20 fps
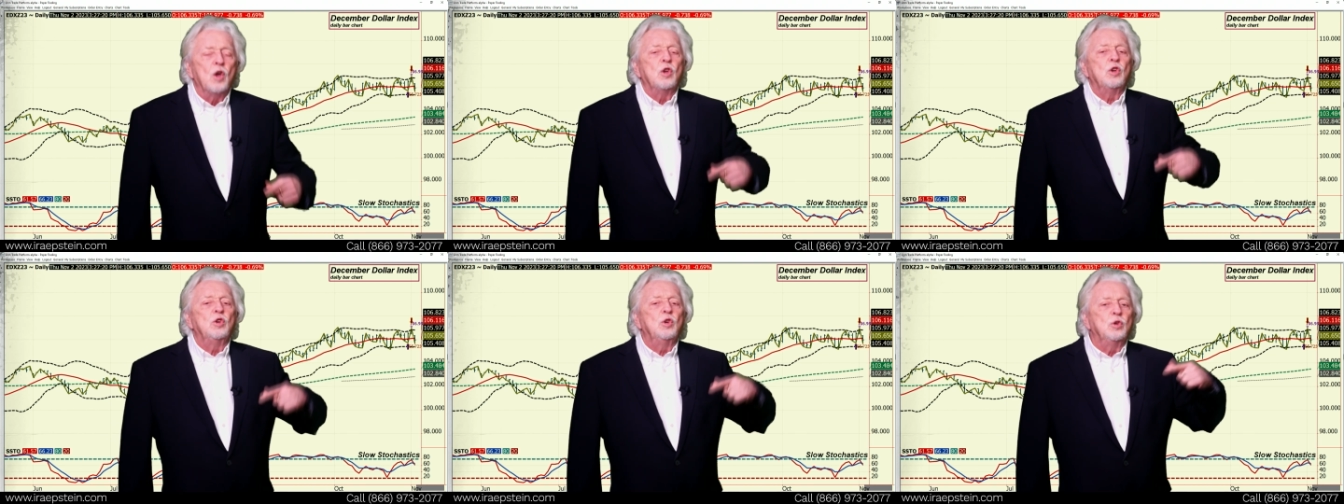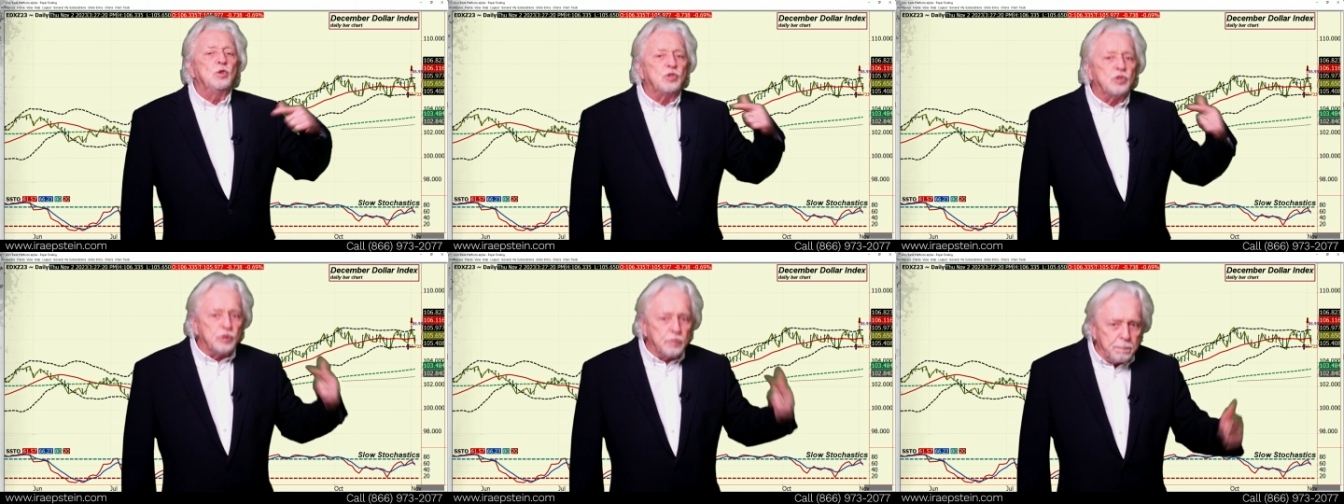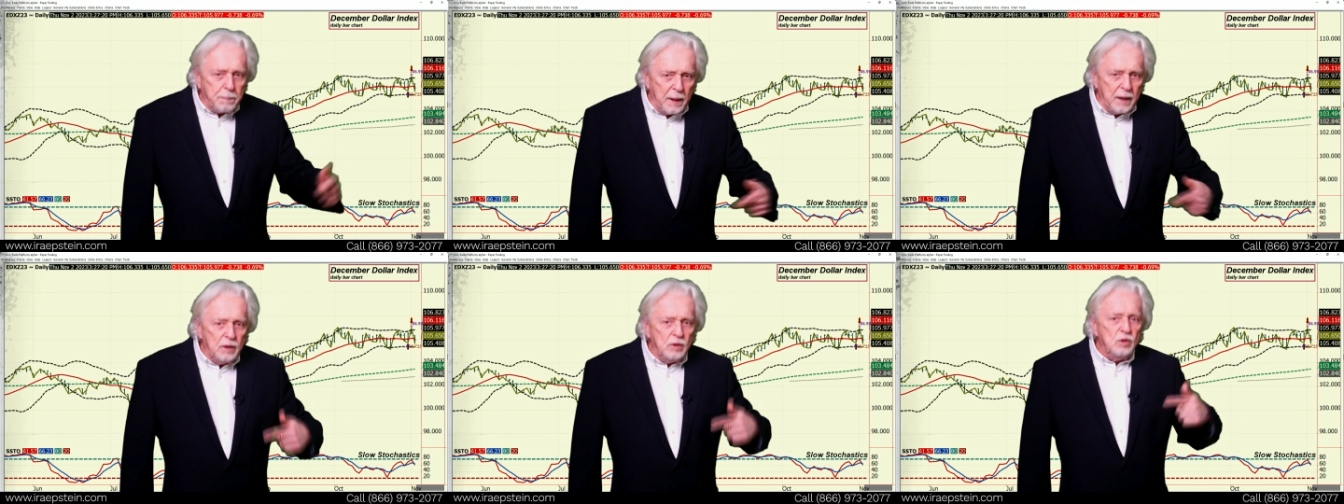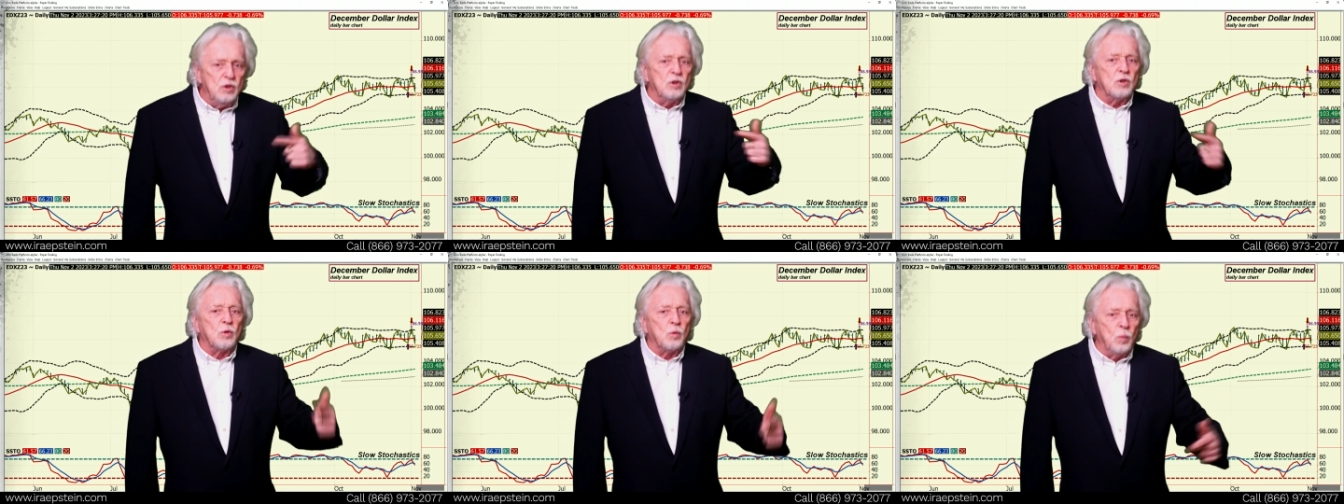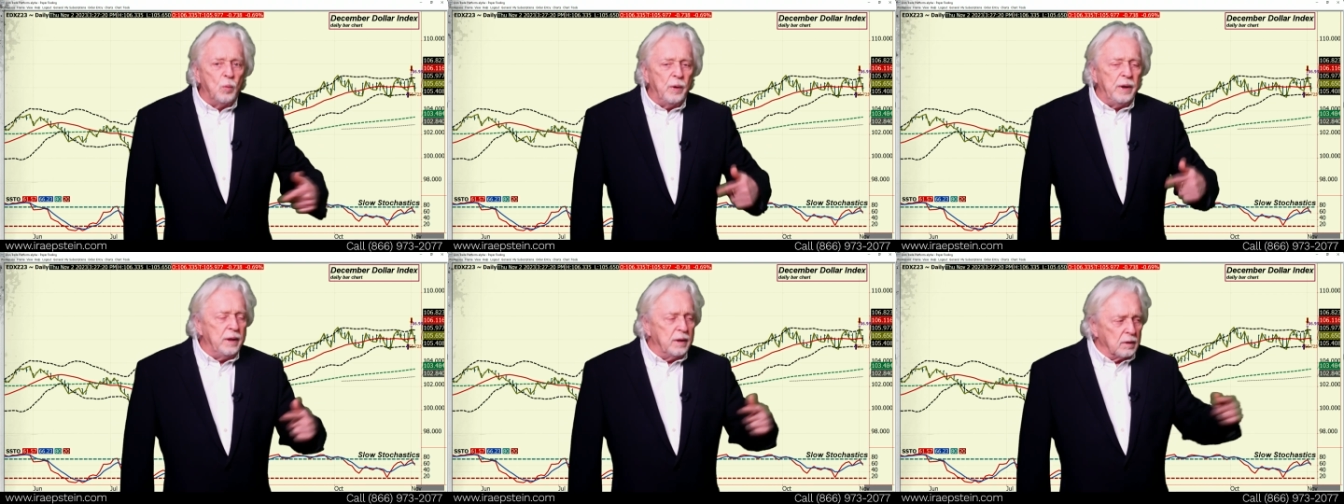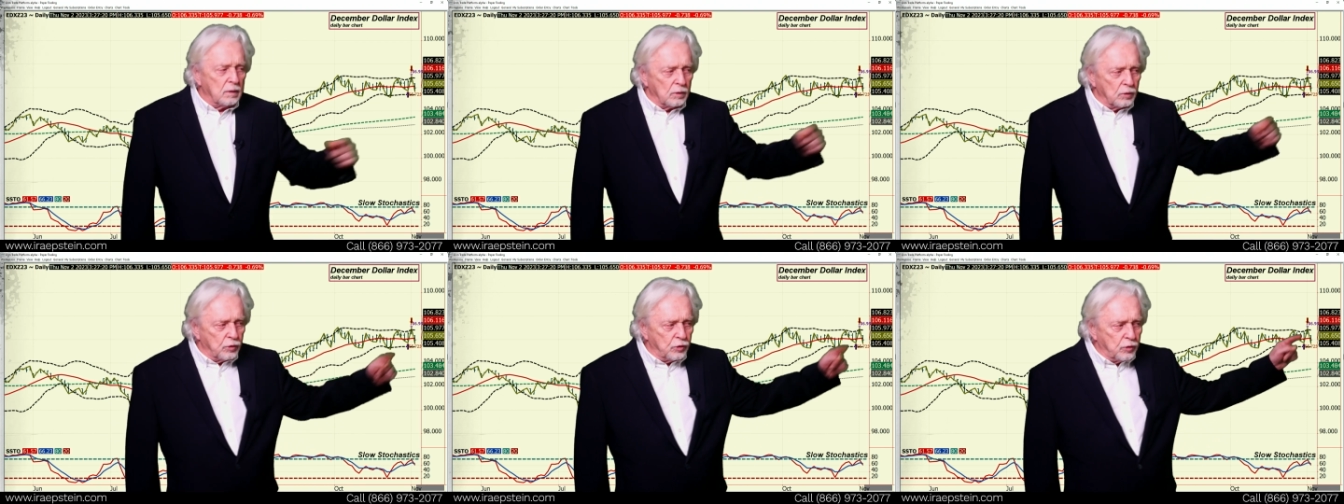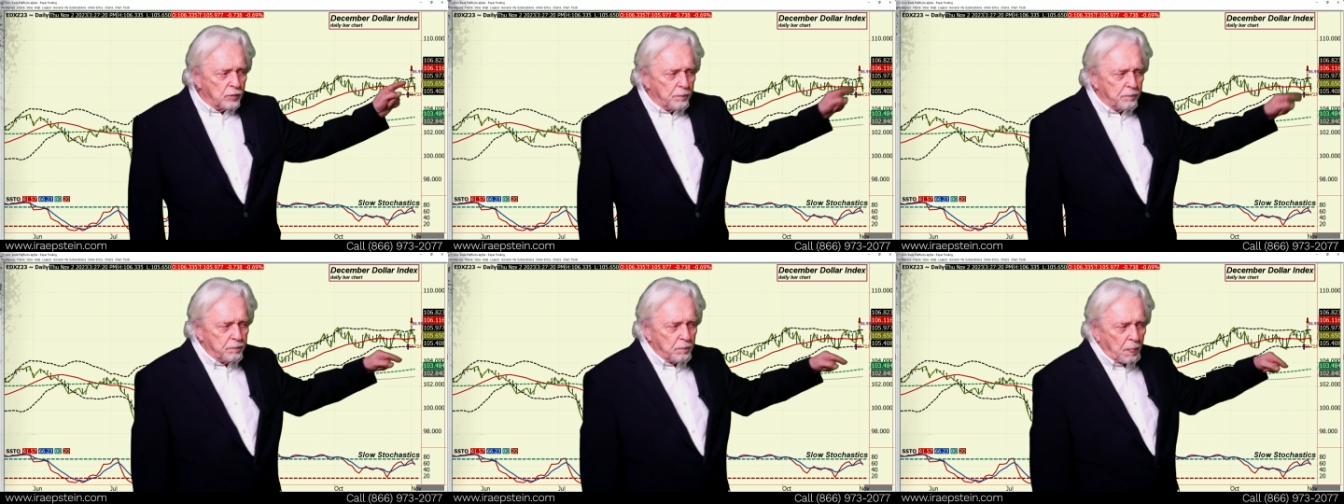You spin your wheels.